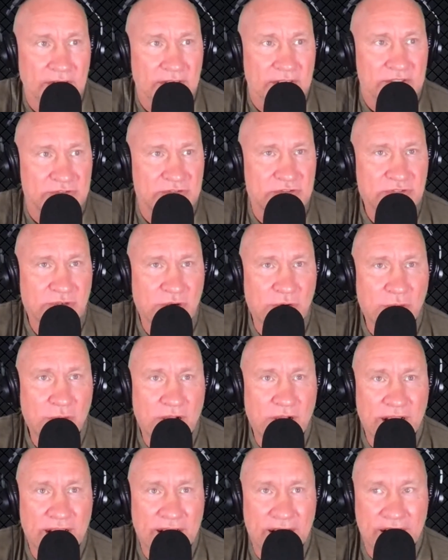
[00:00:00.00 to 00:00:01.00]
So
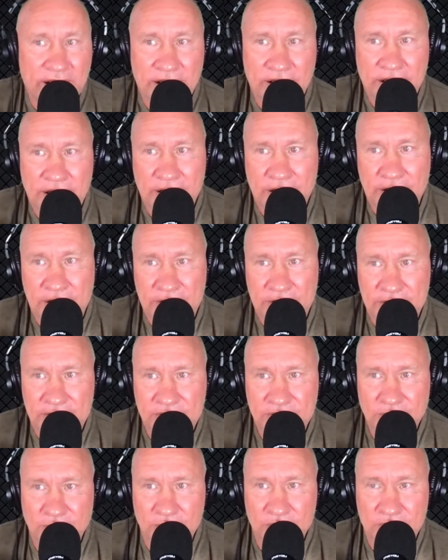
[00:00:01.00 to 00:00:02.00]

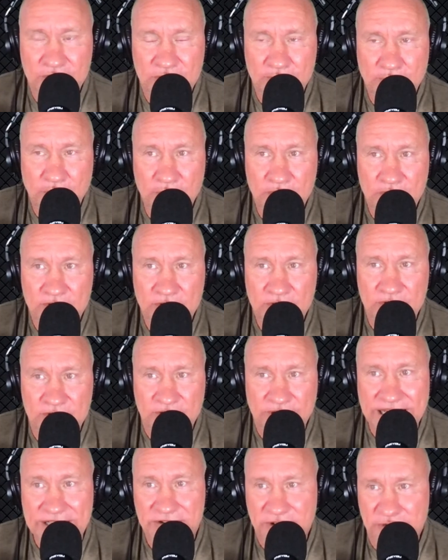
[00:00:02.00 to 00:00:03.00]

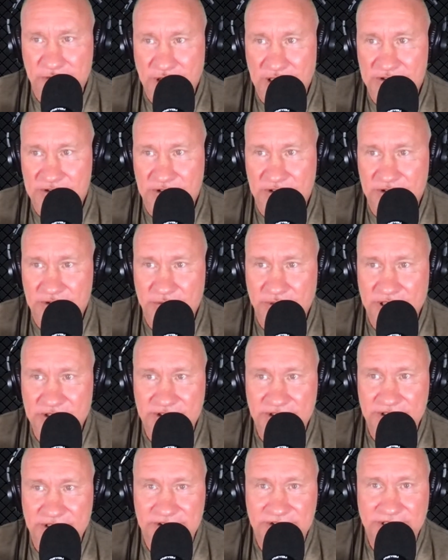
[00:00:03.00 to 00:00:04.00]
that's the truck
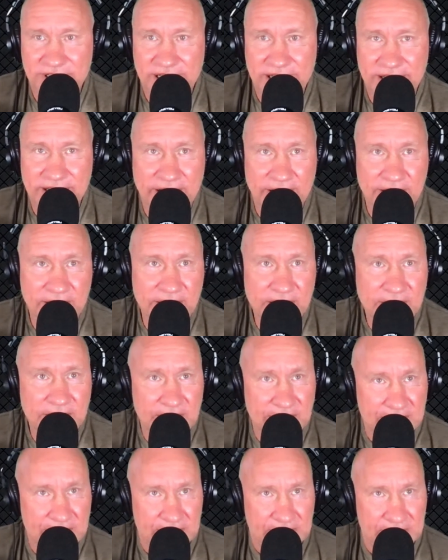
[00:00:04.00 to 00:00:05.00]
situation is sitting there.
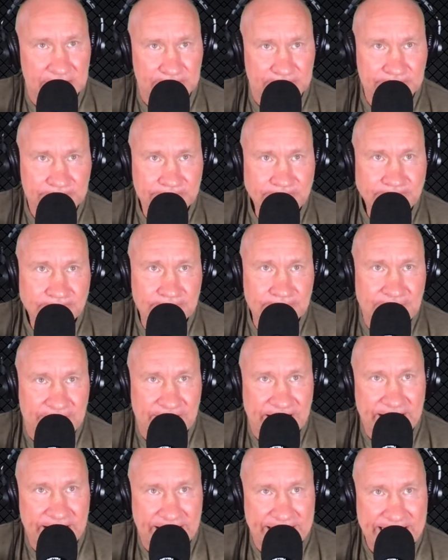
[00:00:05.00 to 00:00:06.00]

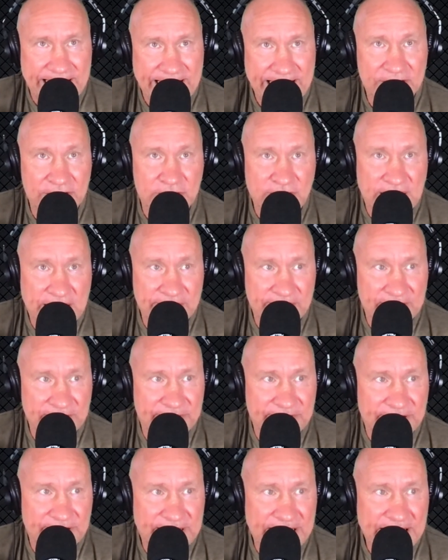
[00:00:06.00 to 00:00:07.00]
Again, I can drive it
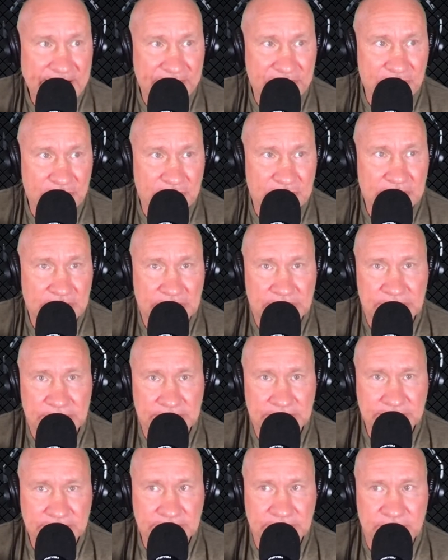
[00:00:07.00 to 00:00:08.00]
if I have to,
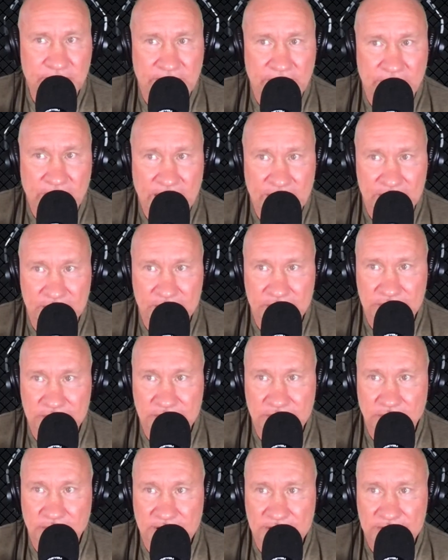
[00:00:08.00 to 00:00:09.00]
trying not to
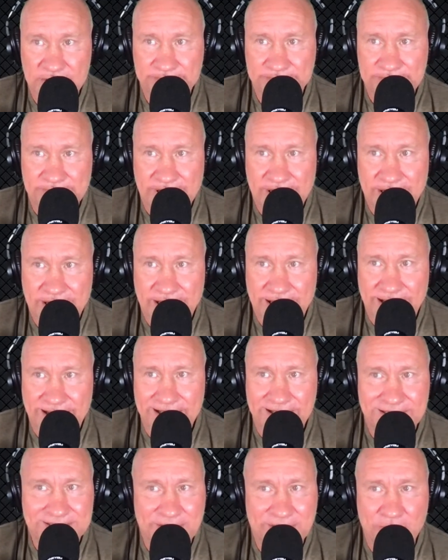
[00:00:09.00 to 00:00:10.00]
too much. And
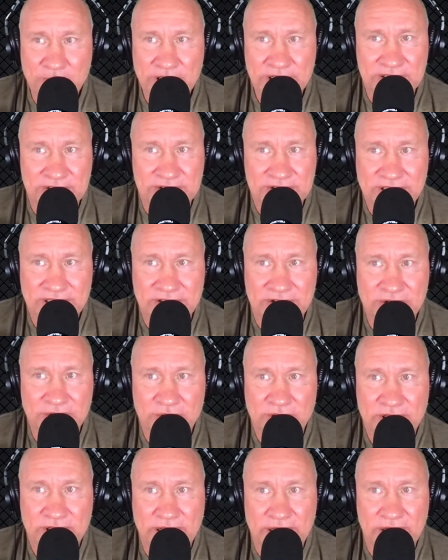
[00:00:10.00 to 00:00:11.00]
it's the weirdest thing
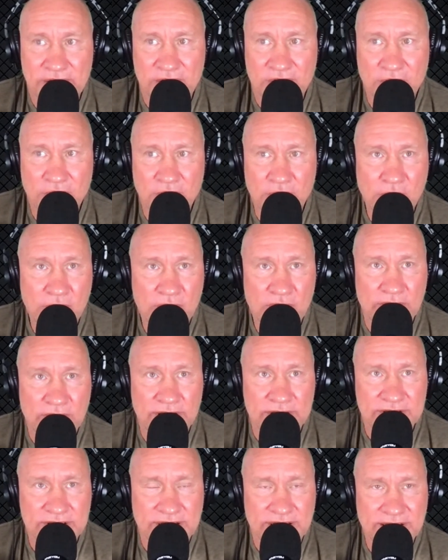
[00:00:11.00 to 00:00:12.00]
too. It'll go like
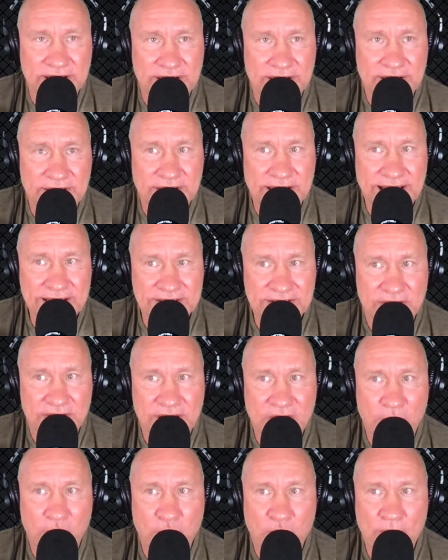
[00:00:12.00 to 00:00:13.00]
it has to
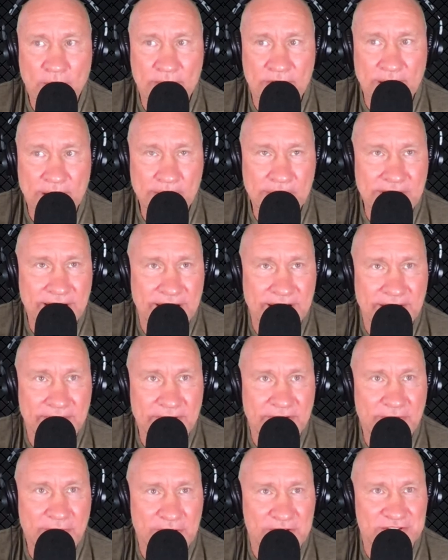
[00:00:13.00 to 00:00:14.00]
get warmed up kind of
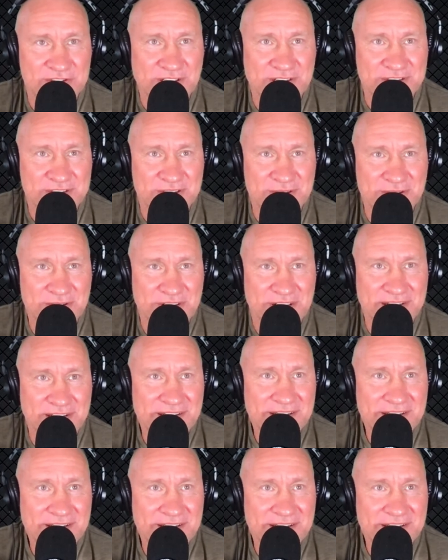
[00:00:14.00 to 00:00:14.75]
before it starts doing it.